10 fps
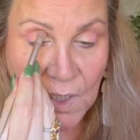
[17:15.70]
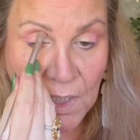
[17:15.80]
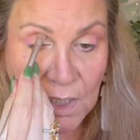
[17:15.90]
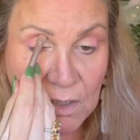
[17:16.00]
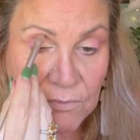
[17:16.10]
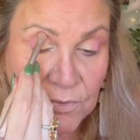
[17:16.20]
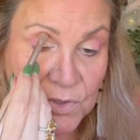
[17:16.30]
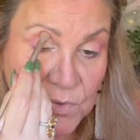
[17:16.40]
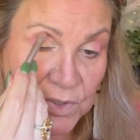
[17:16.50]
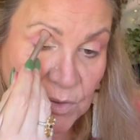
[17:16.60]
And at
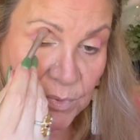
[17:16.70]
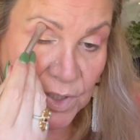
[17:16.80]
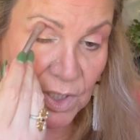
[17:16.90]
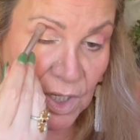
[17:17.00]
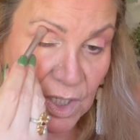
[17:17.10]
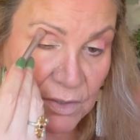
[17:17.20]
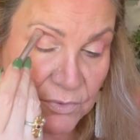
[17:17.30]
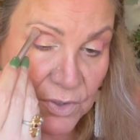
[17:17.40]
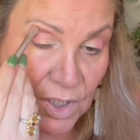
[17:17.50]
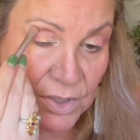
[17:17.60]
first when you put it on, if
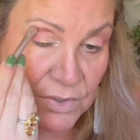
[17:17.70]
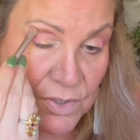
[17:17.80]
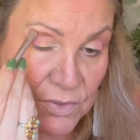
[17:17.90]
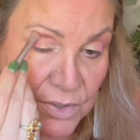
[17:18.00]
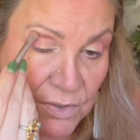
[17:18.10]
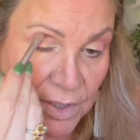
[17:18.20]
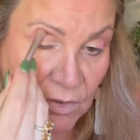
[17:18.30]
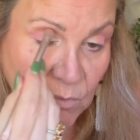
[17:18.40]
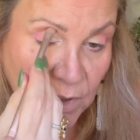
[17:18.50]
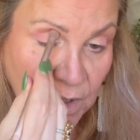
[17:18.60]
you're not used to it, you're like,
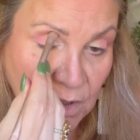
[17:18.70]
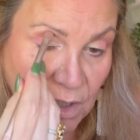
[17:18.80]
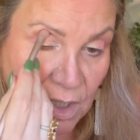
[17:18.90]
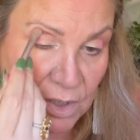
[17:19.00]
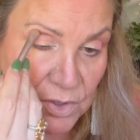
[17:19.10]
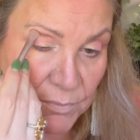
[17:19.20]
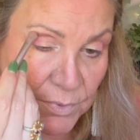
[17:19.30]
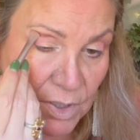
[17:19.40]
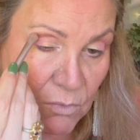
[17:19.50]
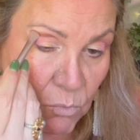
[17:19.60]
oh my gosh, I
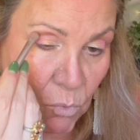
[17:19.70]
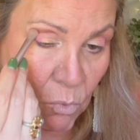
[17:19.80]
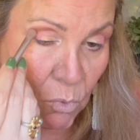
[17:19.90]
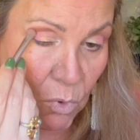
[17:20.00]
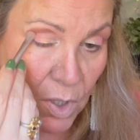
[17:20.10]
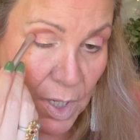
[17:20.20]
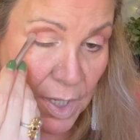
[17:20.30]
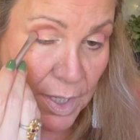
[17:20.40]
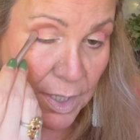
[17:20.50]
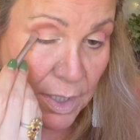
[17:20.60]
put on
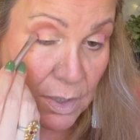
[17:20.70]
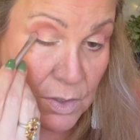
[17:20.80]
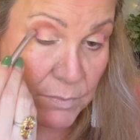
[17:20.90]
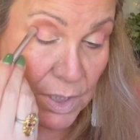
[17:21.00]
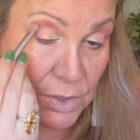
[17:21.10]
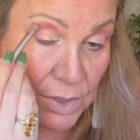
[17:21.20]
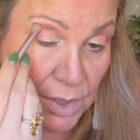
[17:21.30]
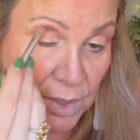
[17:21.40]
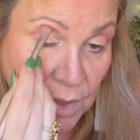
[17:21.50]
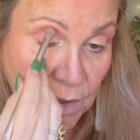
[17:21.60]
way too much.
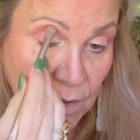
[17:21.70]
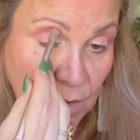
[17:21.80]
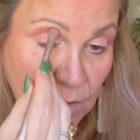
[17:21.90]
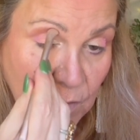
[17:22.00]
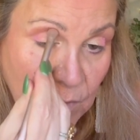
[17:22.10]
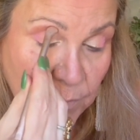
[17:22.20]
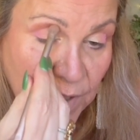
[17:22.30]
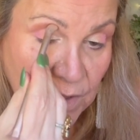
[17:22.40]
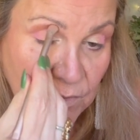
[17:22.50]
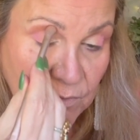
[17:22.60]

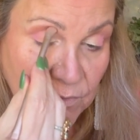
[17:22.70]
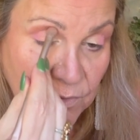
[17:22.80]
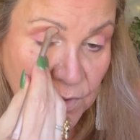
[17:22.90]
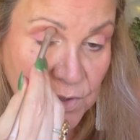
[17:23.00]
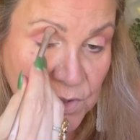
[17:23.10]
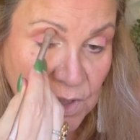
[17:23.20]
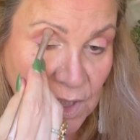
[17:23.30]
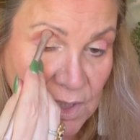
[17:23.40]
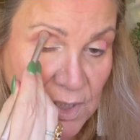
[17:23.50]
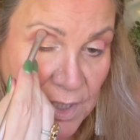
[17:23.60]
But first you
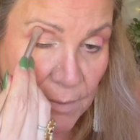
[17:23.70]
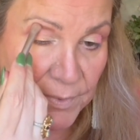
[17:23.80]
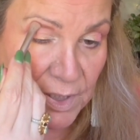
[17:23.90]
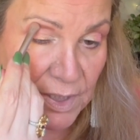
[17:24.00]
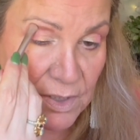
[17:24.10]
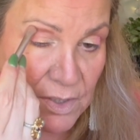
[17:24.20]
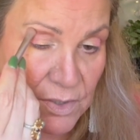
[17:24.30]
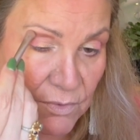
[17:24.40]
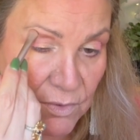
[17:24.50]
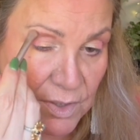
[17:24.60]
need to tap it in
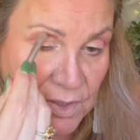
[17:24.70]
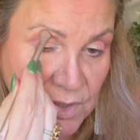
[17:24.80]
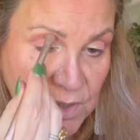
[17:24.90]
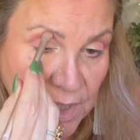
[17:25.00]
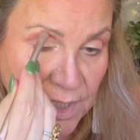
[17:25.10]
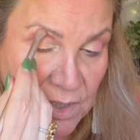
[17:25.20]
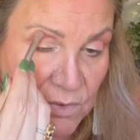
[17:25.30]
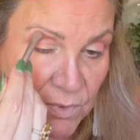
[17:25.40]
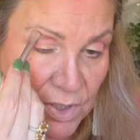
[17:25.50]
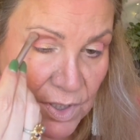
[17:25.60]
so it stays
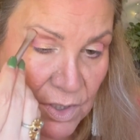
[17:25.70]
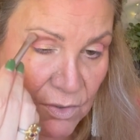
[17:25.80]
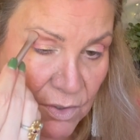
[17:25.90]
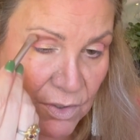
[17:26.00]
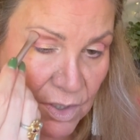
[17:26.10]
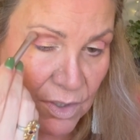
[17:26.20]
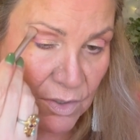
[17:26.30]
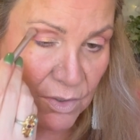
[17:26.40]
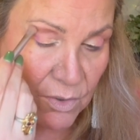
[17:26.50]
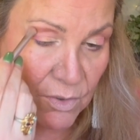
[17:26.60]
within our
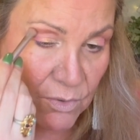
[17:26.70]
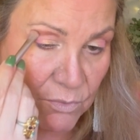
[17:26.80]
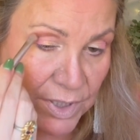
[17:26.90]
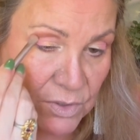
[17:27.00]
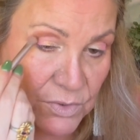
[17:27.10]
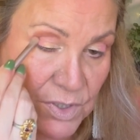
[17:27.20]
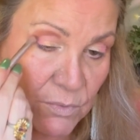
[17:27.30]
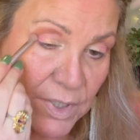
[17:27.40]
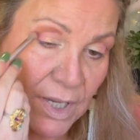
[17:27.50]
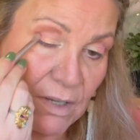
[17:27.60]
wrinkles that
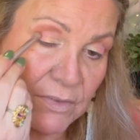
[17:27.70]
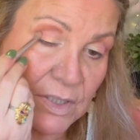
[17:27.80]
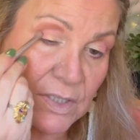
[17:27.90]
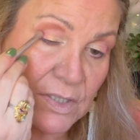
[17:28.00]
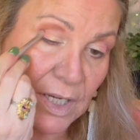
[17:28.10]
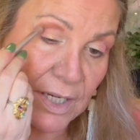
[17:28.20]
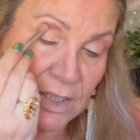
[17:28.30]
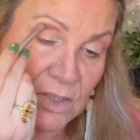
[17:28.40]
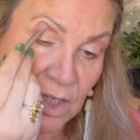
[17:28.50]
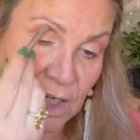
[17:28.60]
we have at this
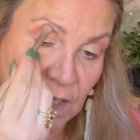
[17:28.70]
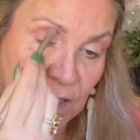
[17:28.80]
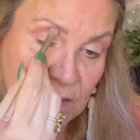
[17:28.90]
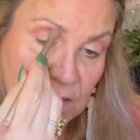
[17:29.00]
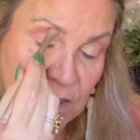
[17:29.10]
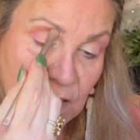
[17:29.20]
age. And